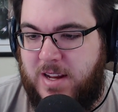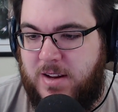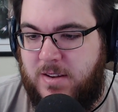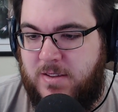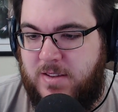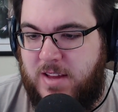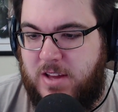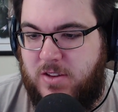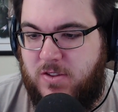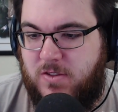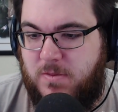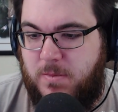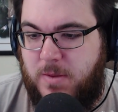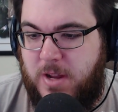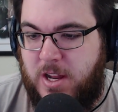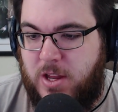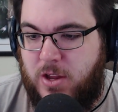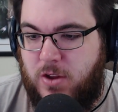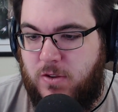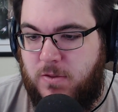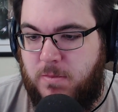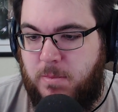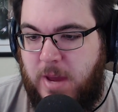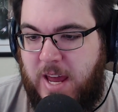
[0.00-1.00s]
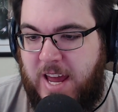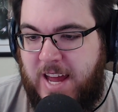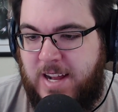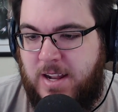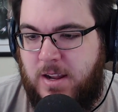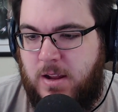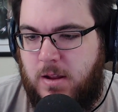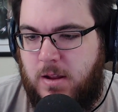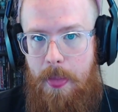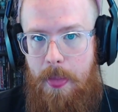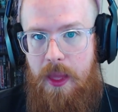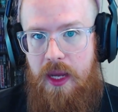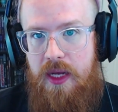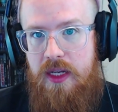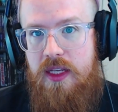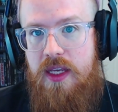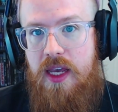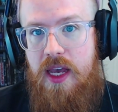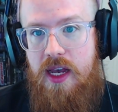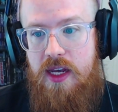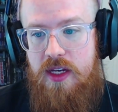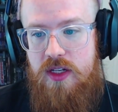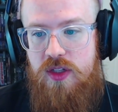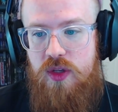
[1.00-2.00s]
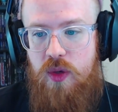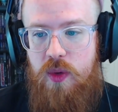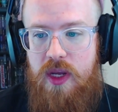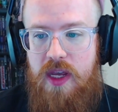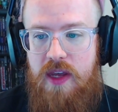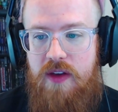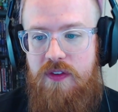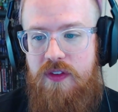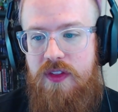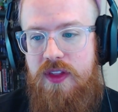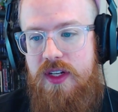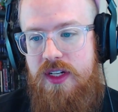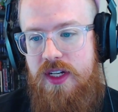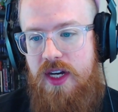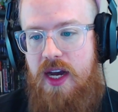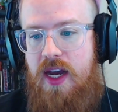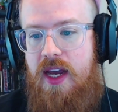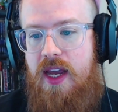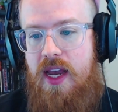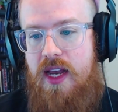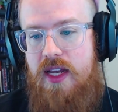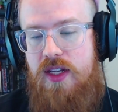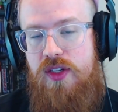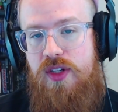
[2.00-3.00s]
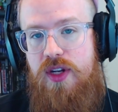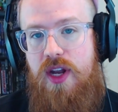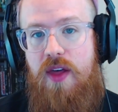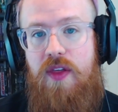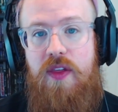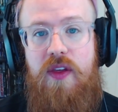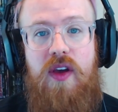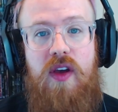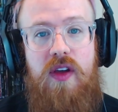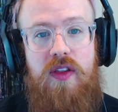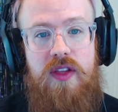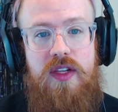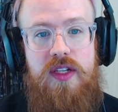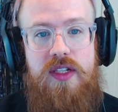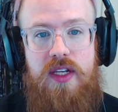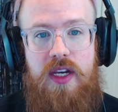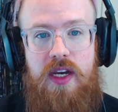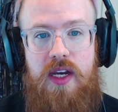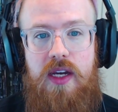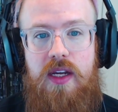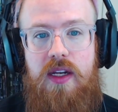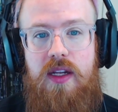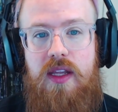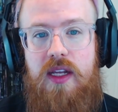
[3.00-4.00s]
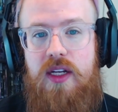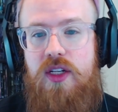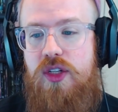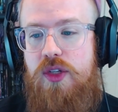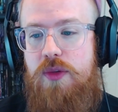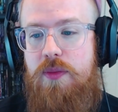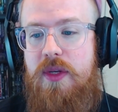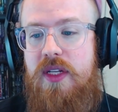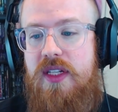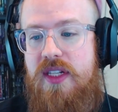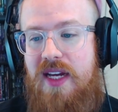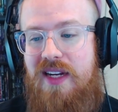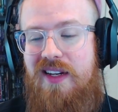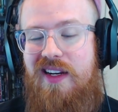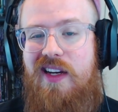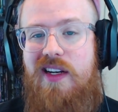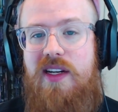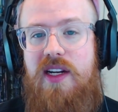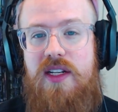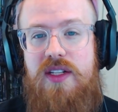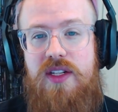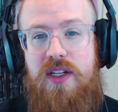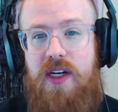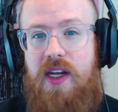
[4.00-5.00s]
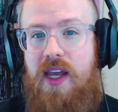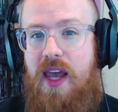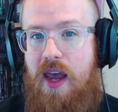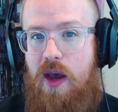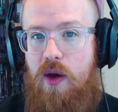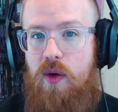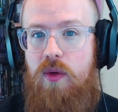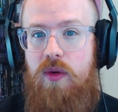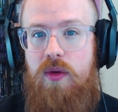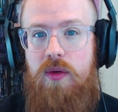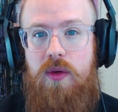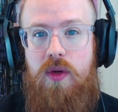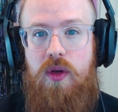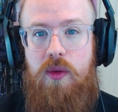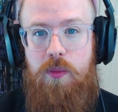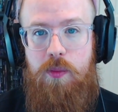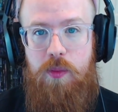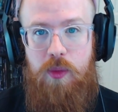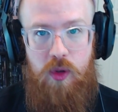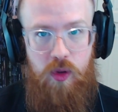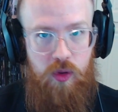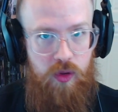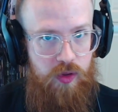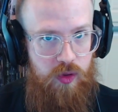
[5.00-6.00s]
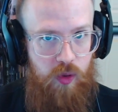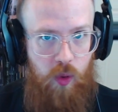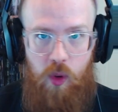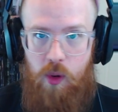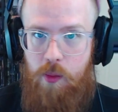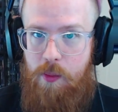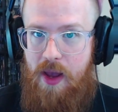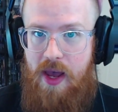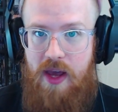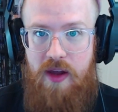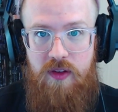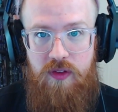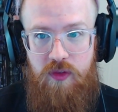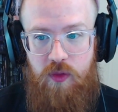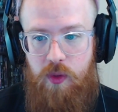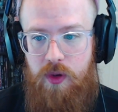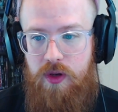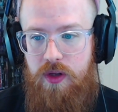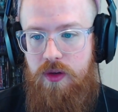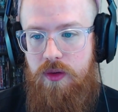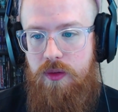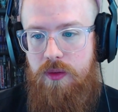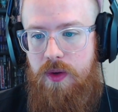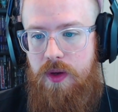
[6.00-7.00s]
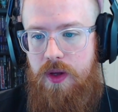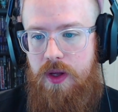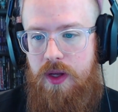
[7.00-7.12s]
Does that just mean it goes bad? Yeah, so if the die has nothing on the side, that just means that die doesn't count, good or bad for you.